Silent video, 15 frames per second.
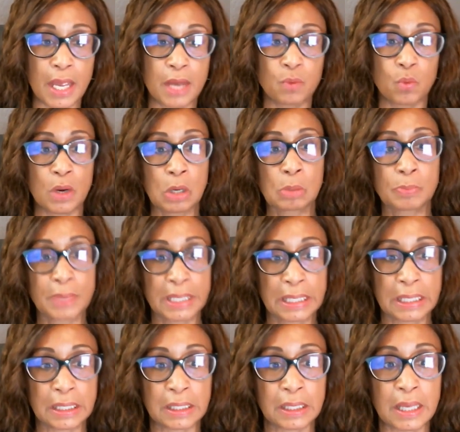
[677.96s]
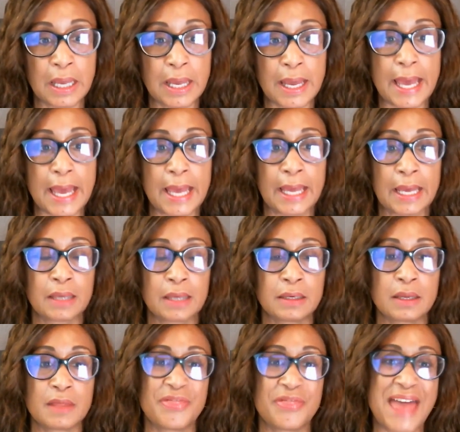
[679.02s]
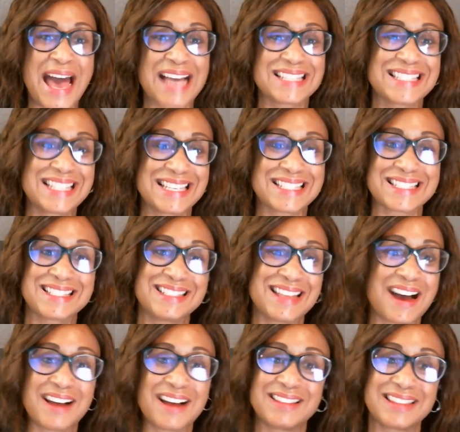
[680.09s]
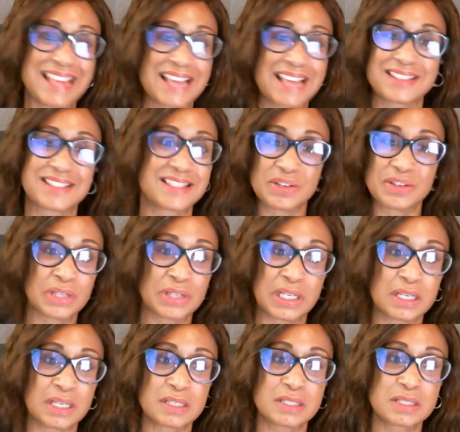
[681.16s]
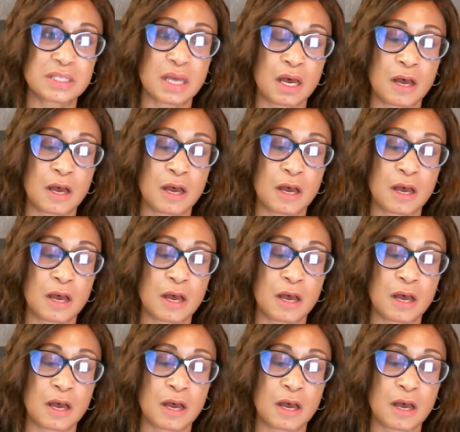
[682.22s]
and well-being. And it's not that serious.